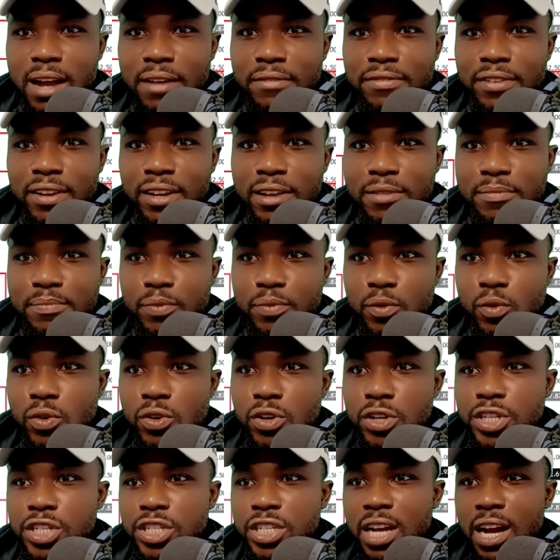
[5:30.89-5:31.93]
are very
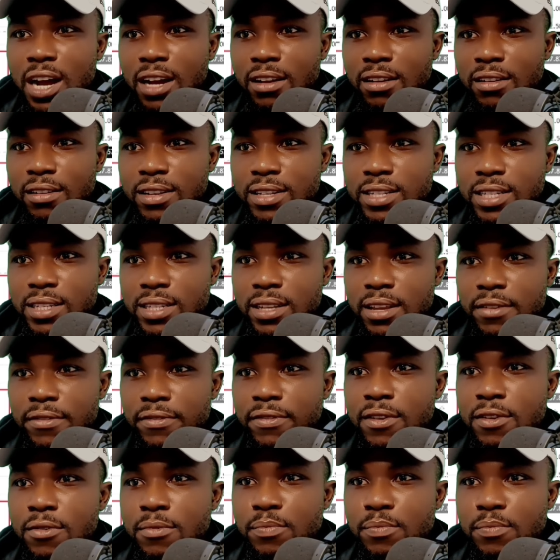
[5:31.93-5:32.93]
bullish, aggressive,